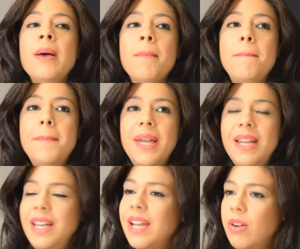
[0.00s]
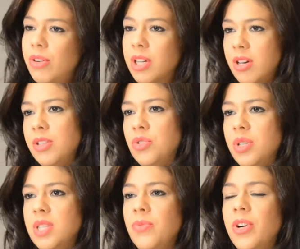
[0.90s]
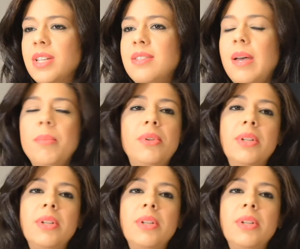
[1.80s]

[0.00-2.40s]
In our countries, for example,